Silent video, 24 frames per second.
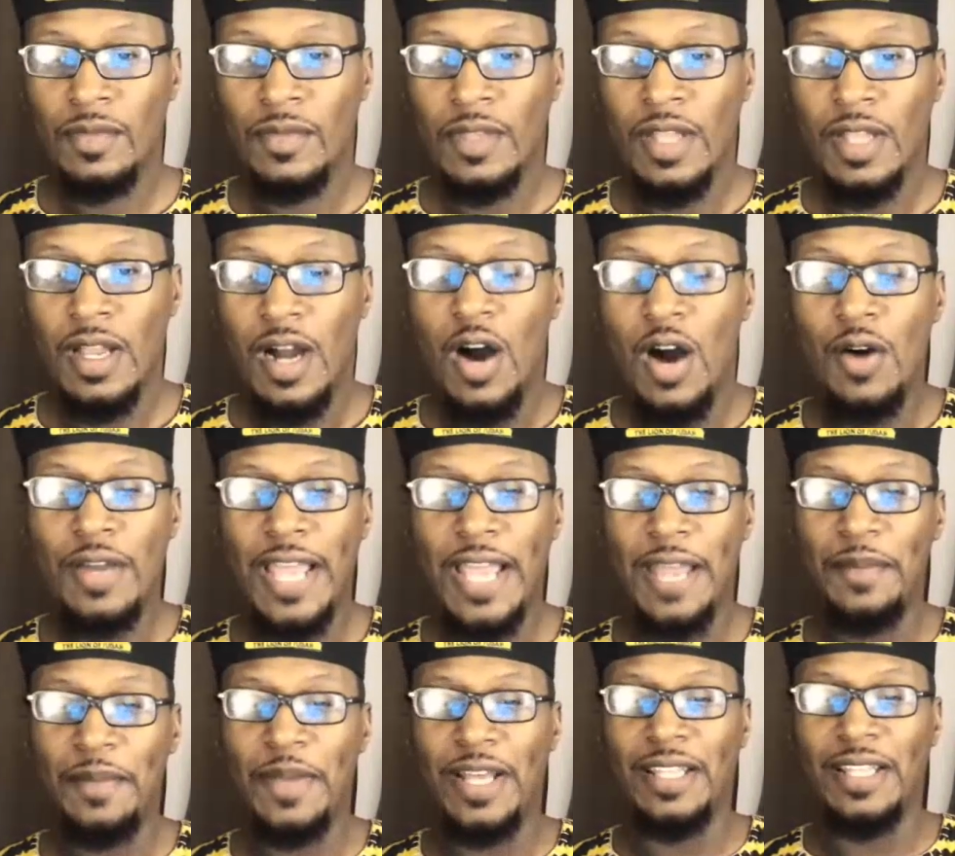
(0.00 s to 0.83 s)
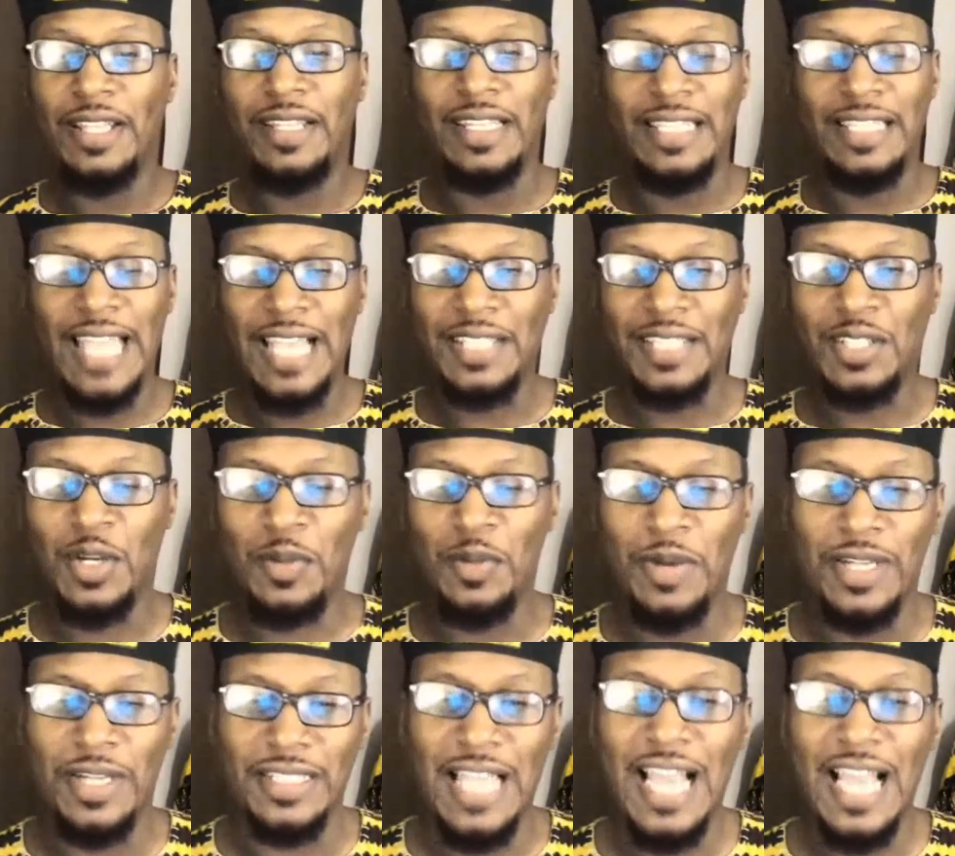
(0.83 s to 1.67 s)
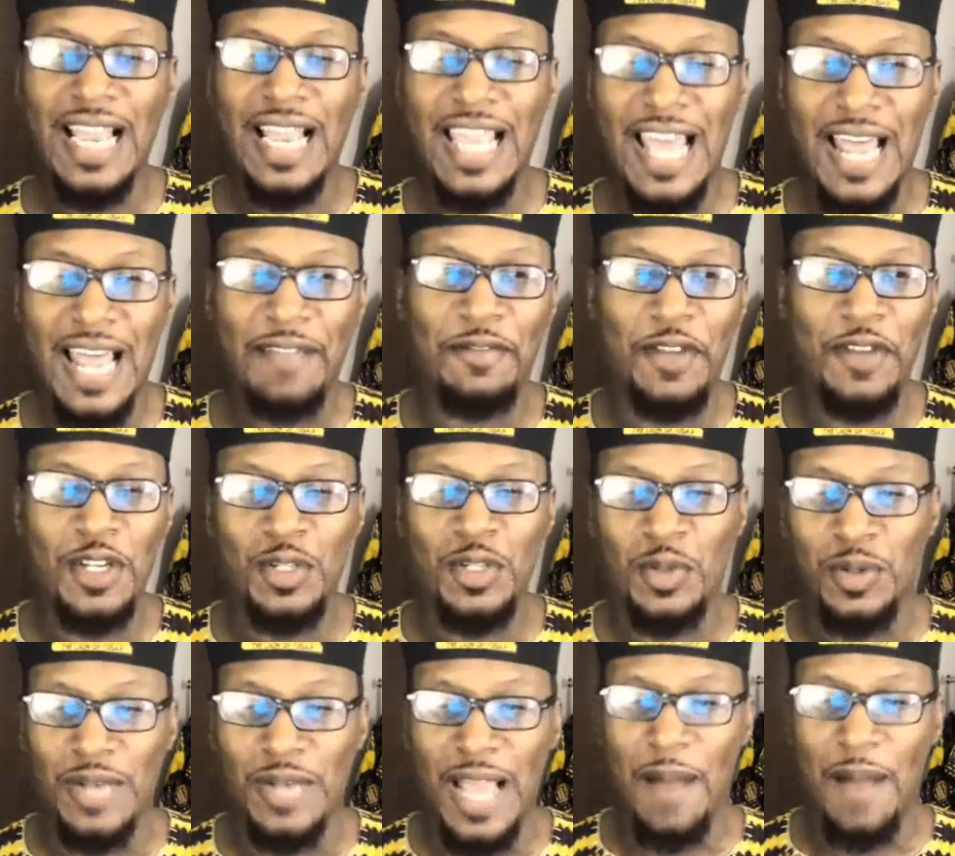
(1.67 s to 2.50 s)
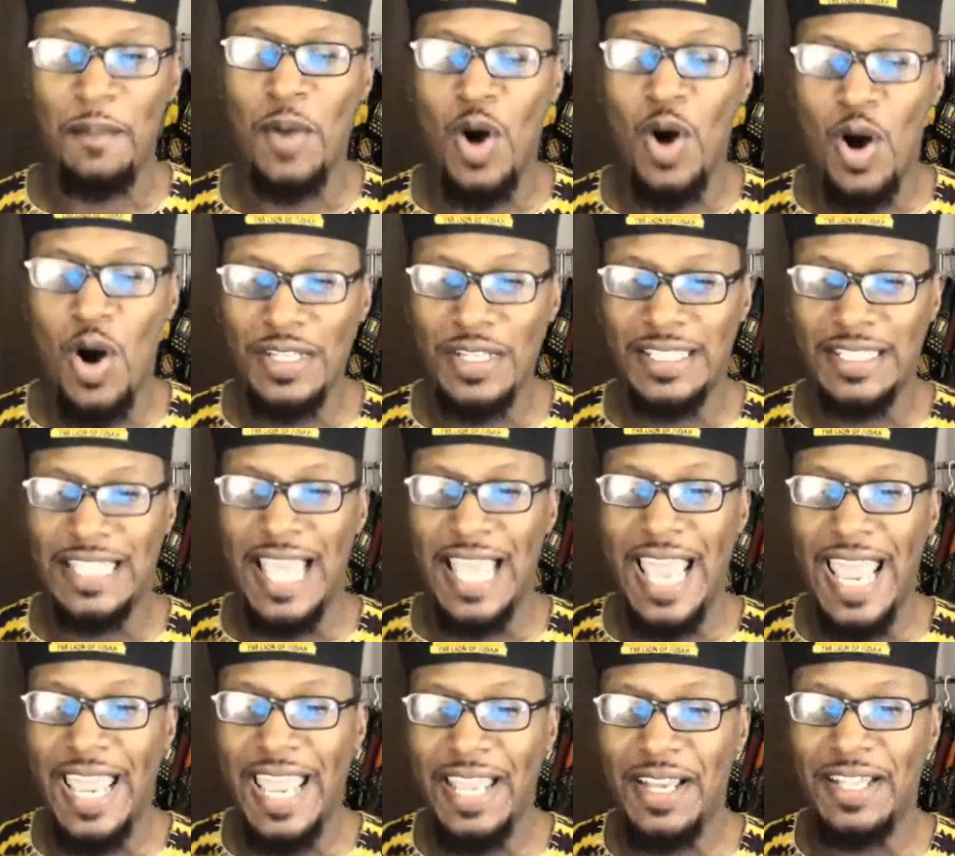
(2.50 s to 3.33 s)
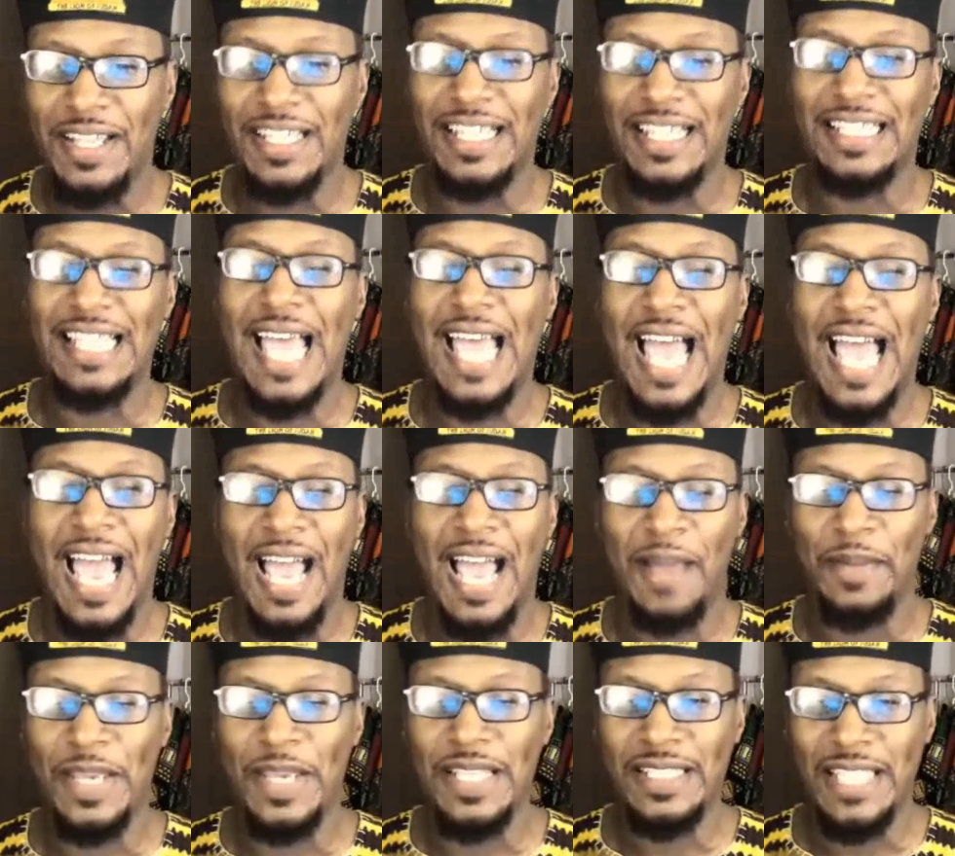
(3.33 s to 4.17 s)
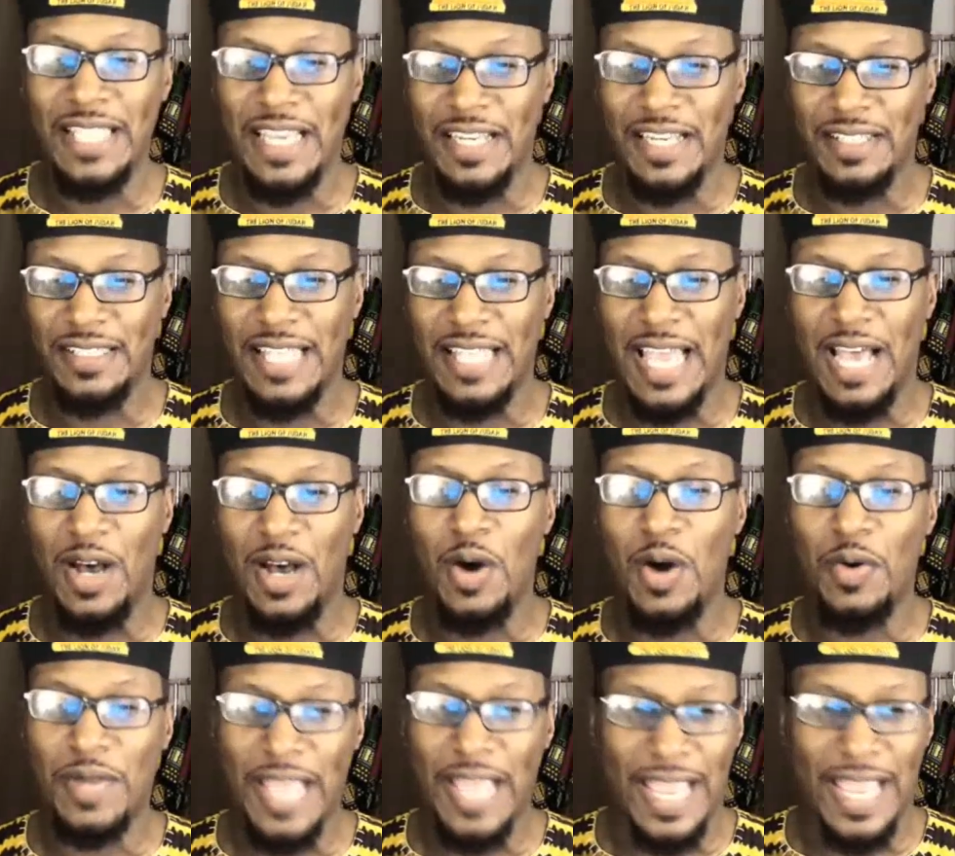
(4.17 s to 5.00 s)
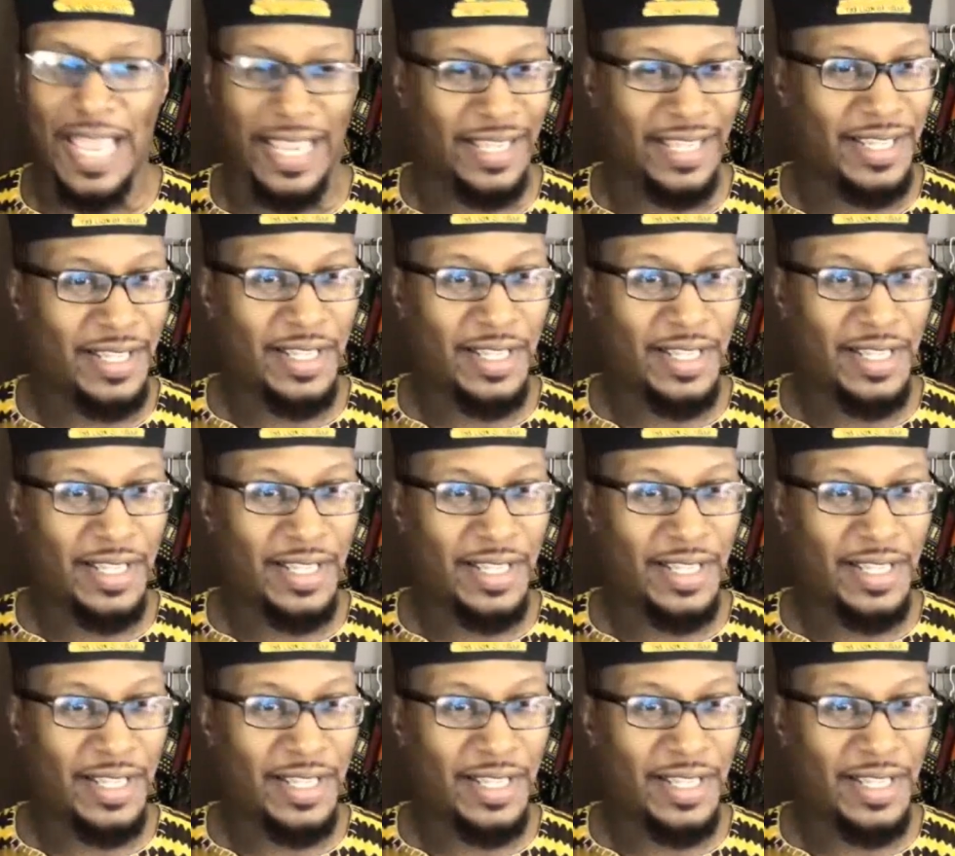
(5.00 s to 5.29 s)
Okay, Melanie, thanks so much. I got a visual now. Morris Day and the time, his hairstyle. Okay.